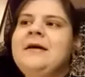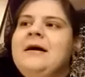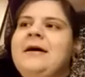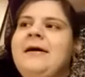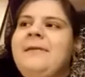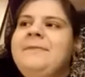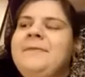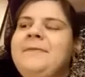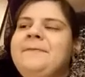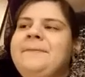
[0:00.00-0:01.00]

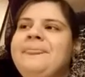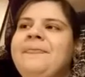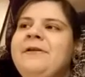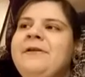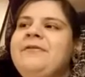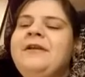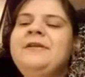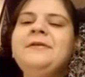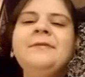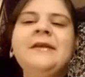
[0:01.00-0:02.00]
um,
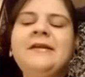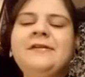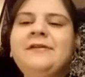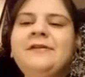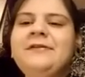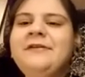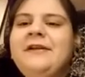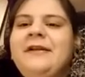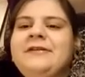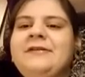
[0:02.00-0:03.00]
then you begin to lose
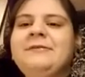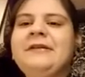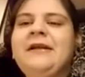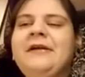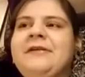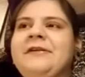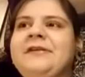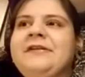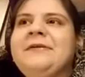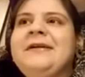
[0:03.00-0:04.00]
connection with
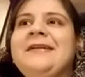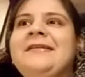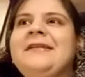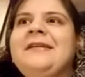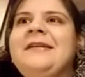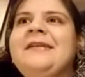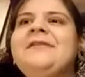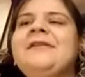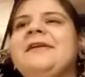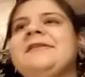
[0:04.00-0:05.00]
characters. So it is
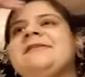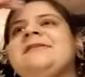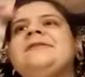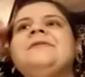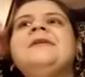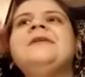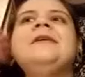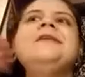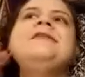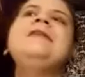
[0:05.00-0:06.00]
nice to
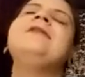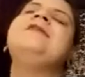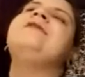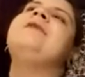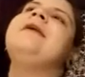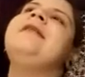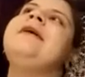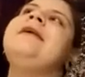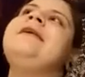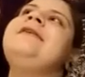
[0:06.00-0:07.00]
see a story
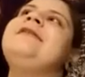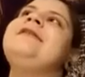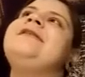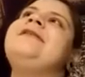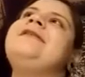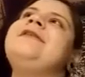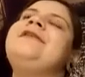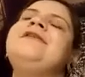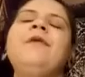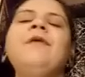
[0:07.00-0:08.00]
that isn't
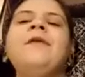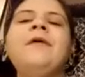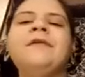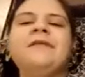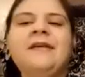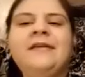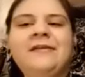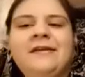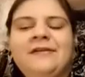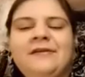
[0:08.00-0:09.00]
its sole focus
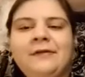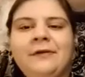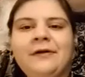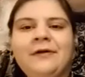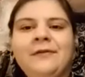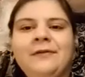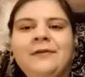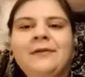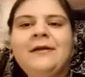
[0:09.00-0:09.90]
isn't historical,